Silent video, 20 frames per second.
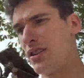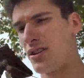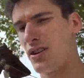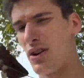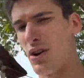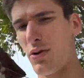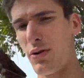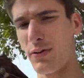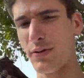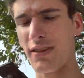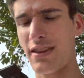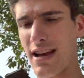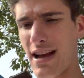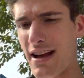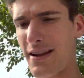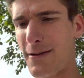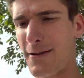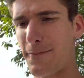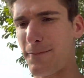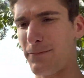going with
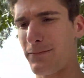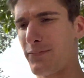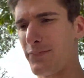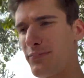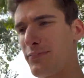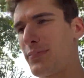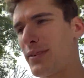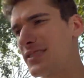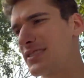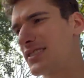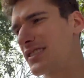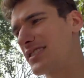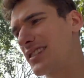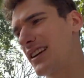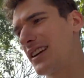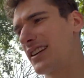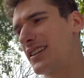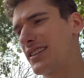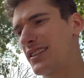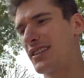that because it's
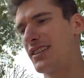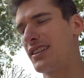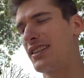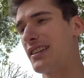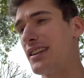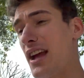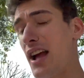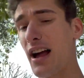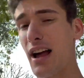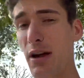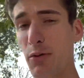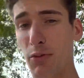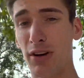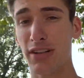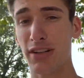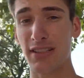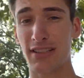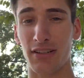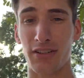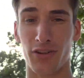like, yeah, I
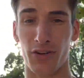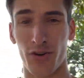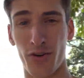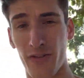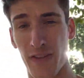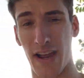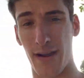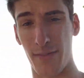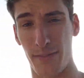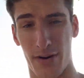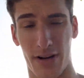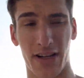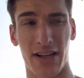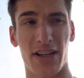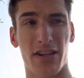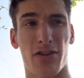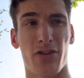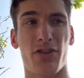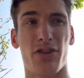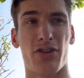wanted to earn that money
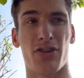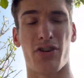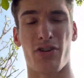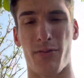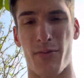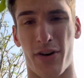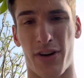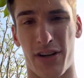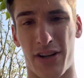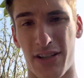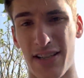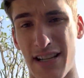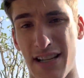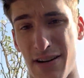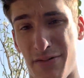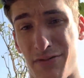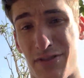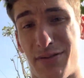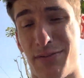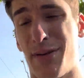in order to do more good.
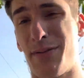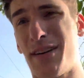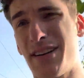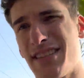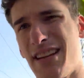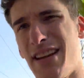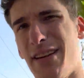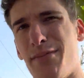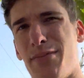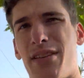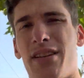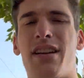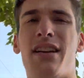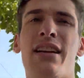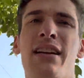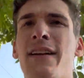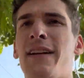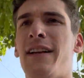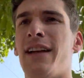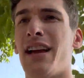That was my mindset, but
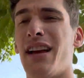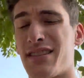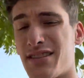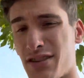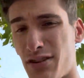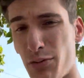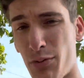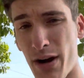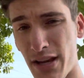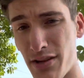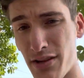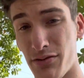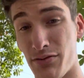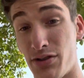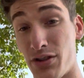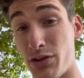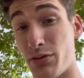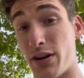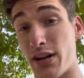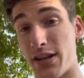it's the way you
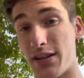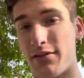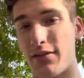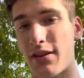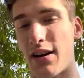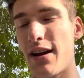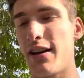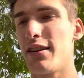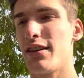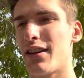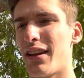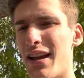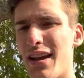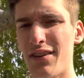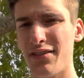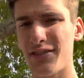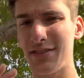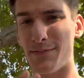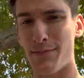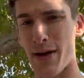do it, right? You
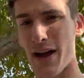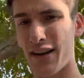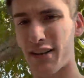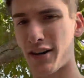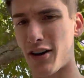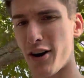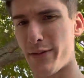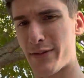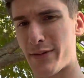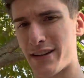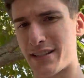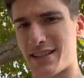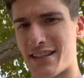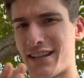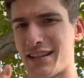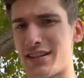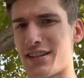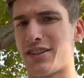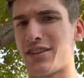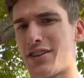can't use bad karma to
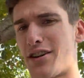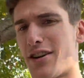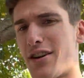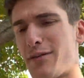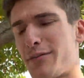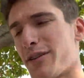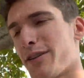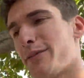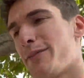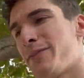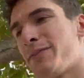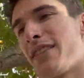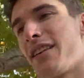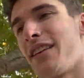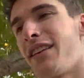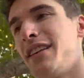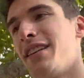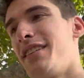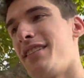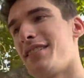get good karma.
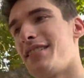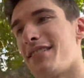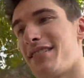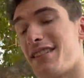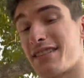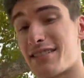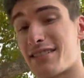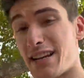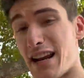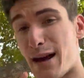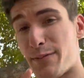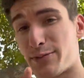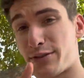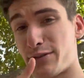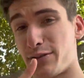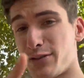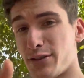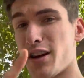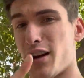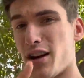That's an
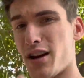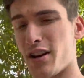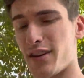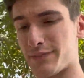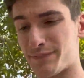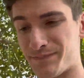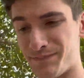absolute law.